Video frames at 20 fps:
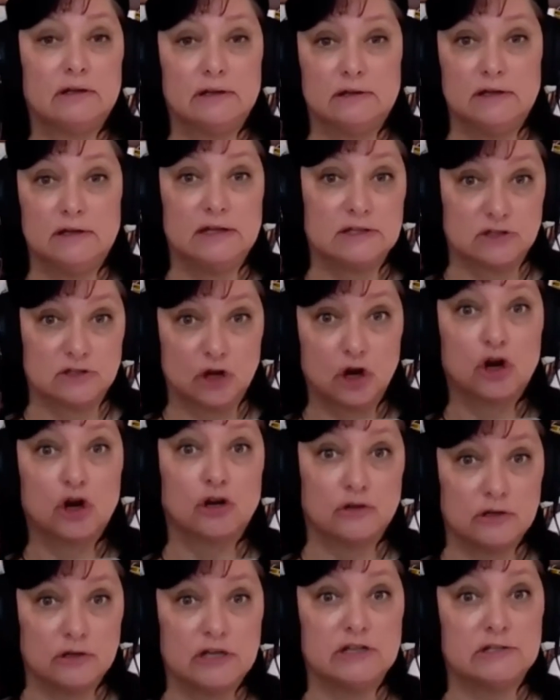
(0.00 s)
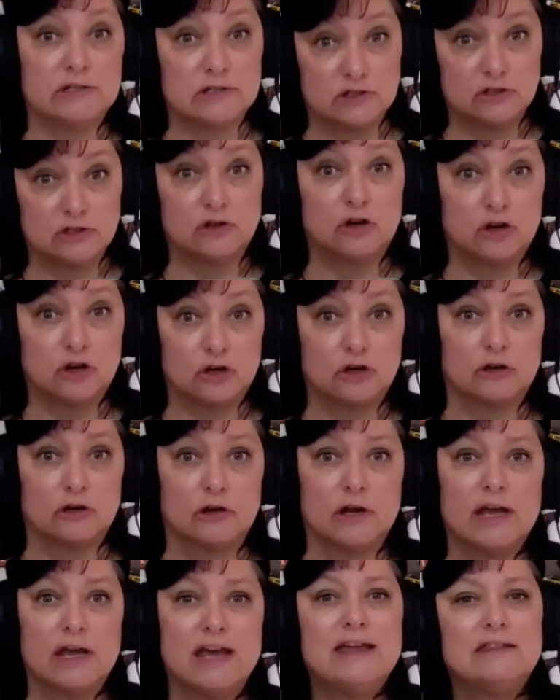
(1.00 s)
is
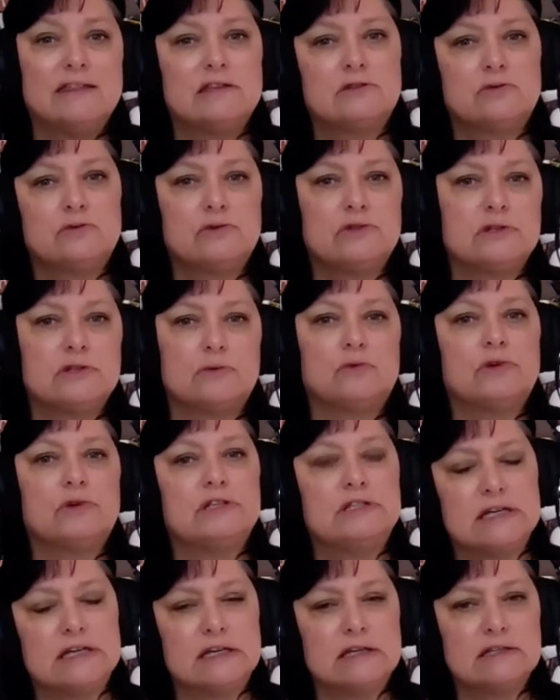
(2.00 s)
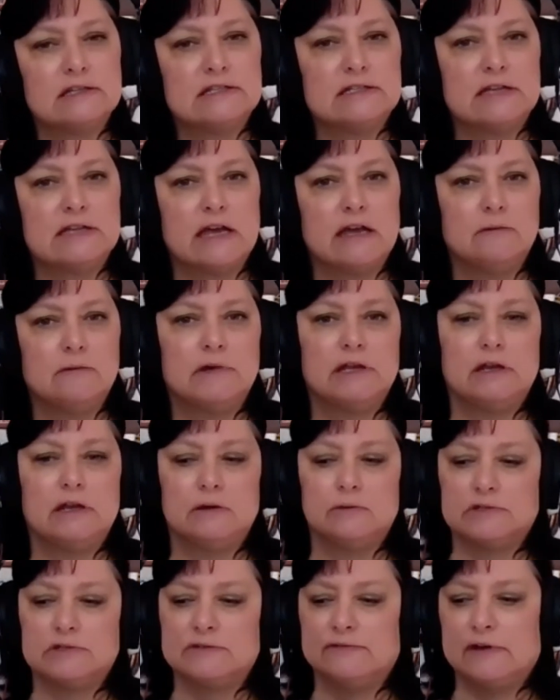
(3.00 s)
her. This was a ridiculous statement. It
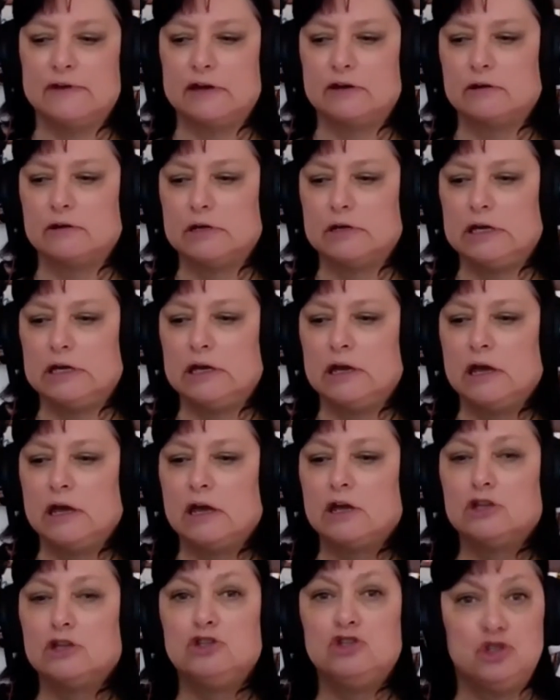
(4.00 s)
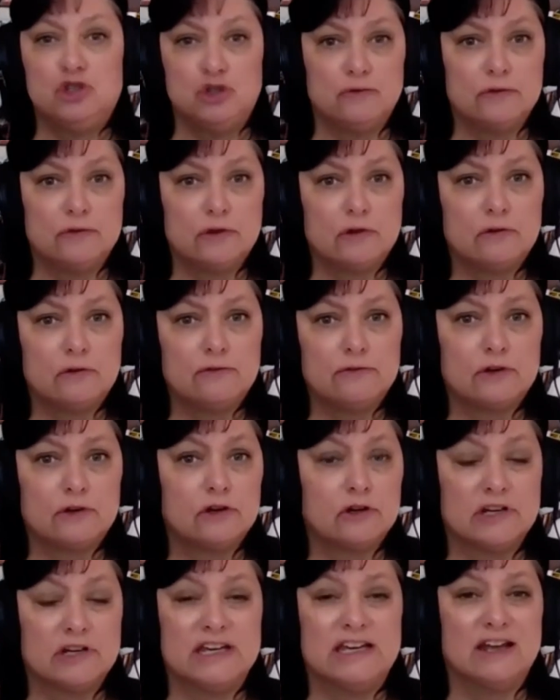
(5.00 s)
was very juvenile for
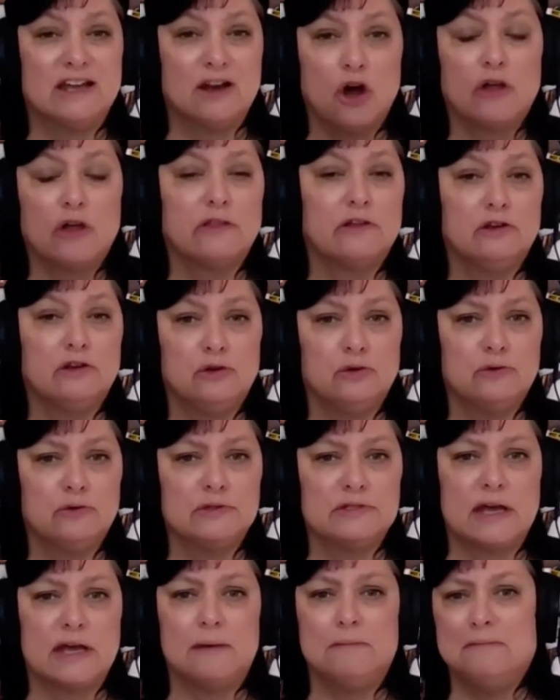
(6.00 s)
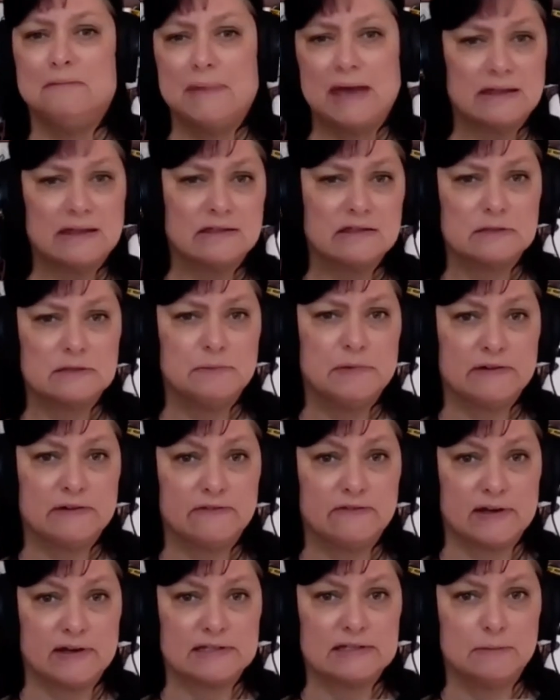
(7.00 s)
her to get on the news and make this big
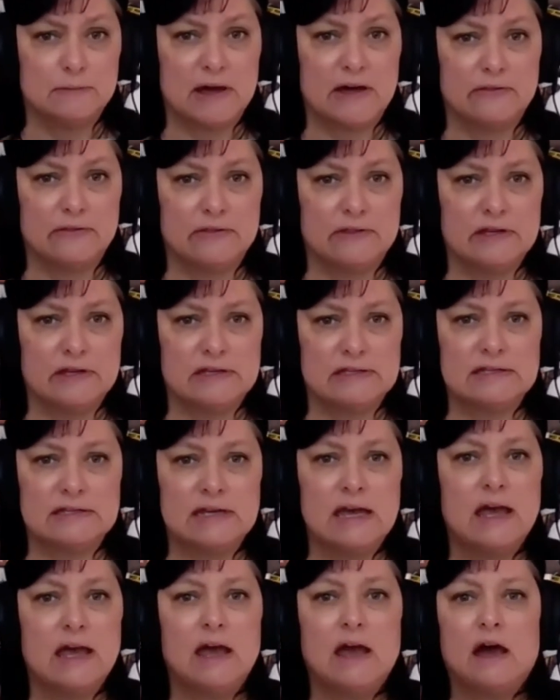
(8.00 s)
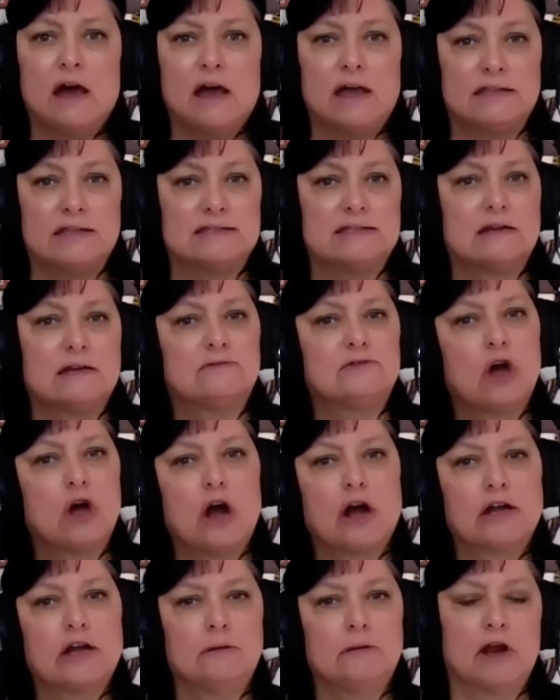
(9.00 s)
fuss about this, instead of
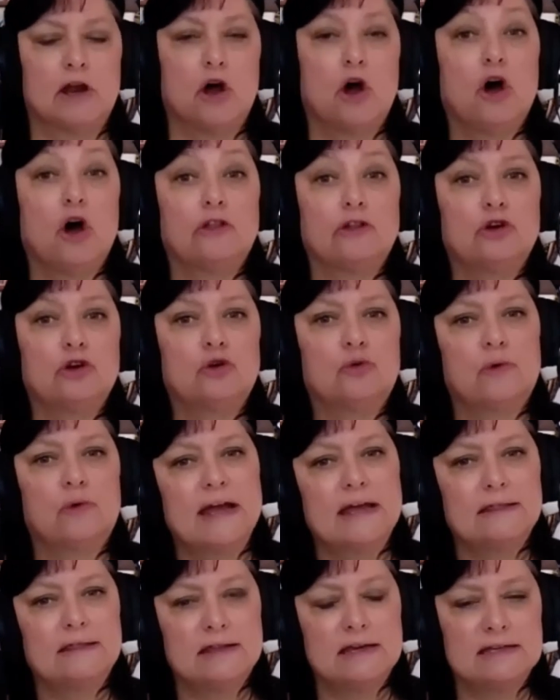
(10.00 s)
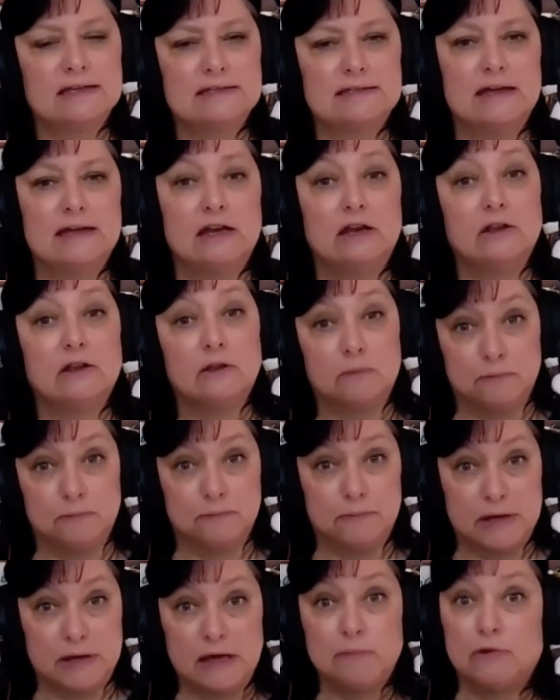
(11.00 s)
talking about all the great things that the
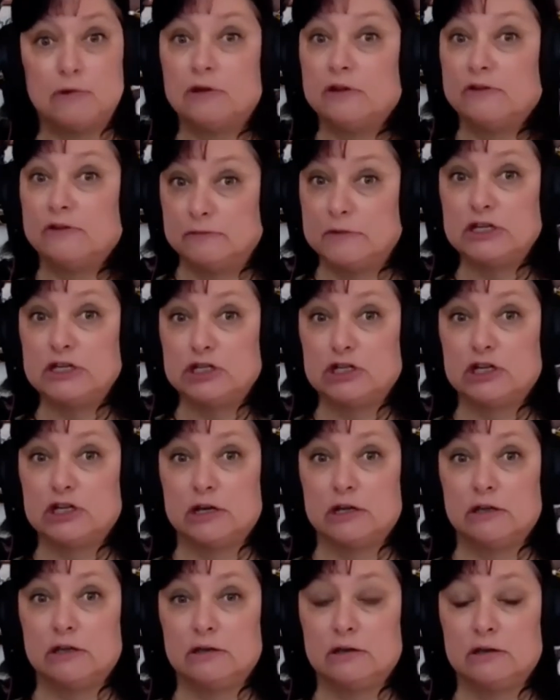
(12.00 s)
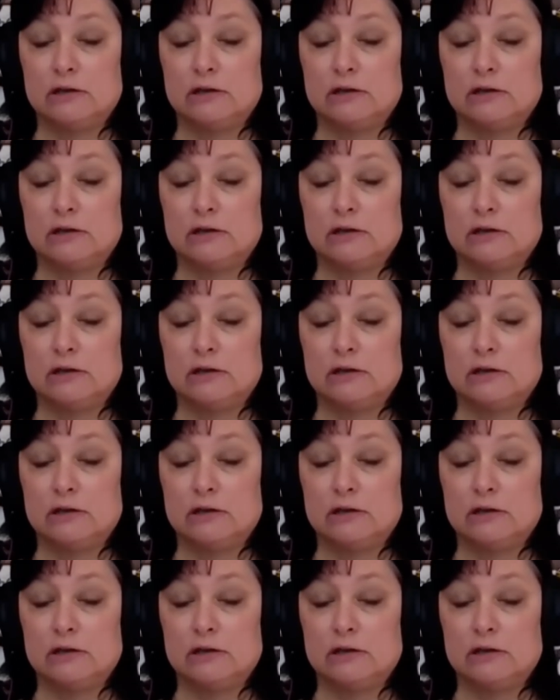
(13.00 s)
people of Michigan